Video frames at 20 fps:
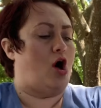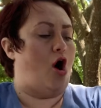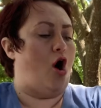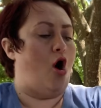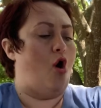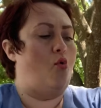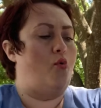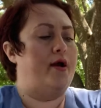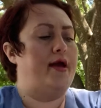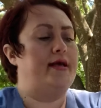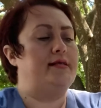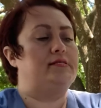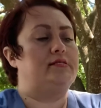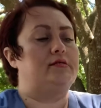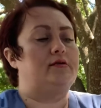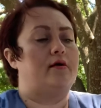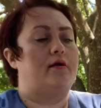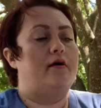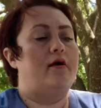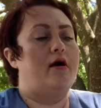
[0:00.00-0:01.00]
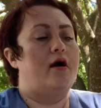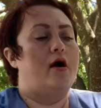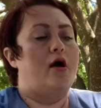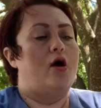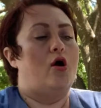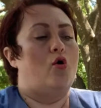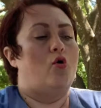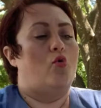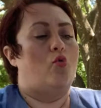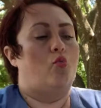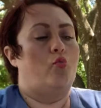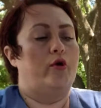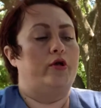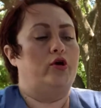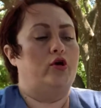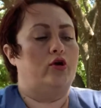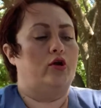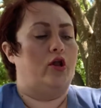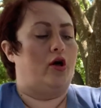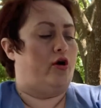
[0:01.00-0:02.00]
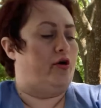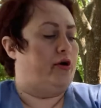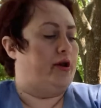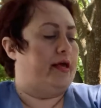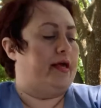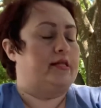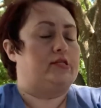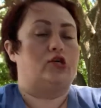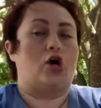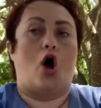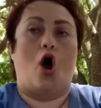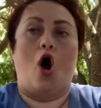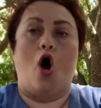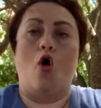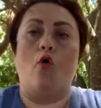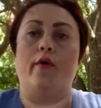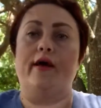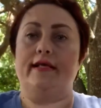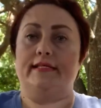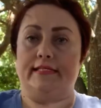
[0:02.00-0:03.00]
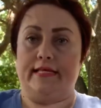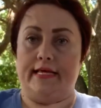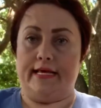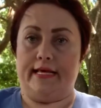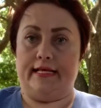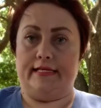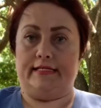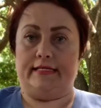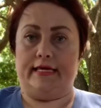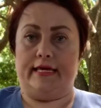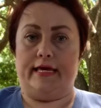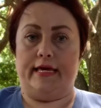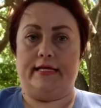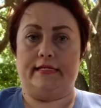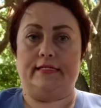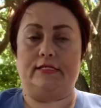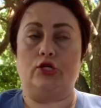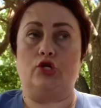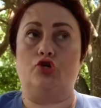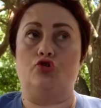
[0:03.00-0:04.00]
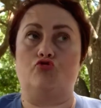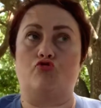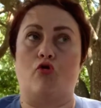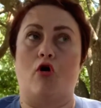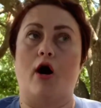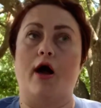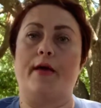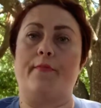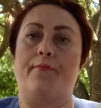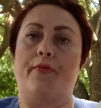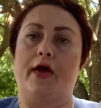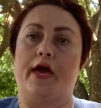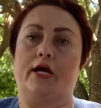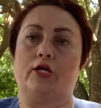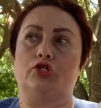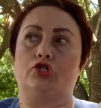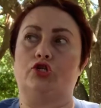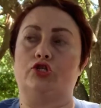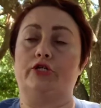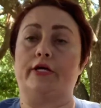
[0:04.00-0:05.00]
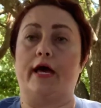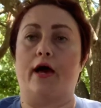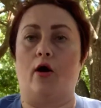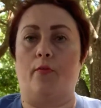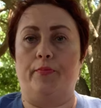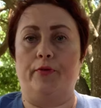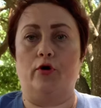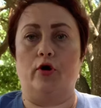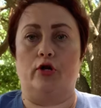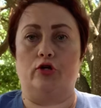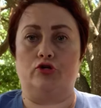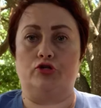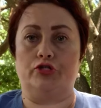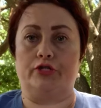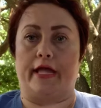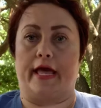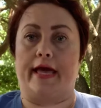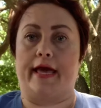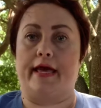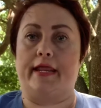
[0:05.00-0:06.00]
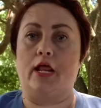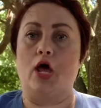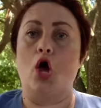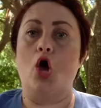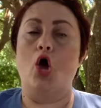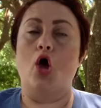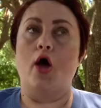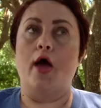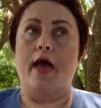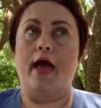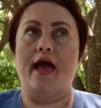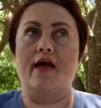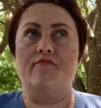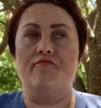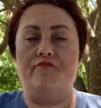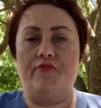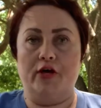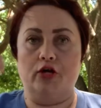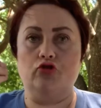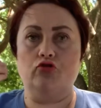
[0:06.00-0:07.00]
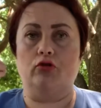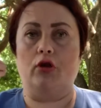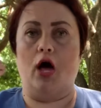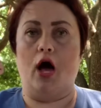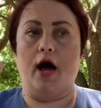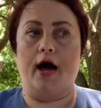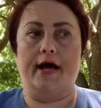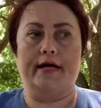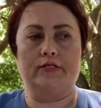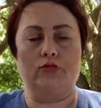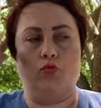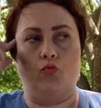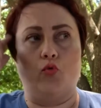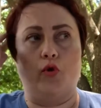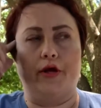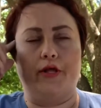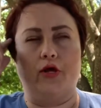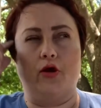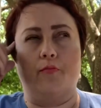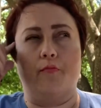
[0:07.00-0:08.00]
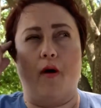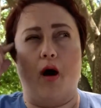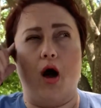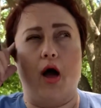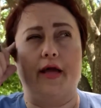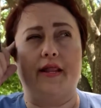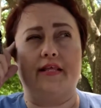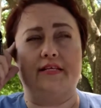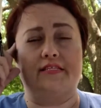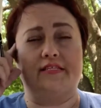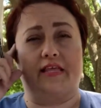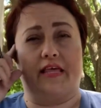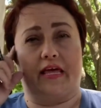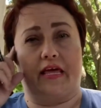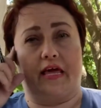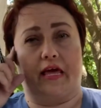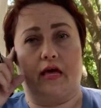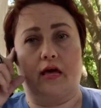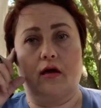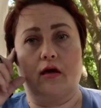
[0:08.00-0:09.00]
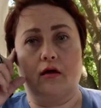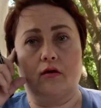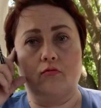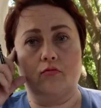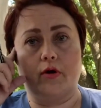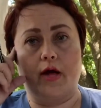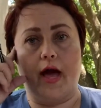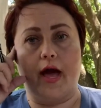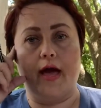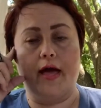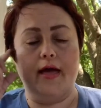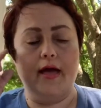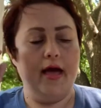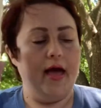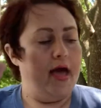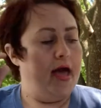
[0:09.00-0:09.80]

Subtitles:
always, when you're learning, it's always easiest to draw a picture to help you understand and visualize what your mind is thinking, okay?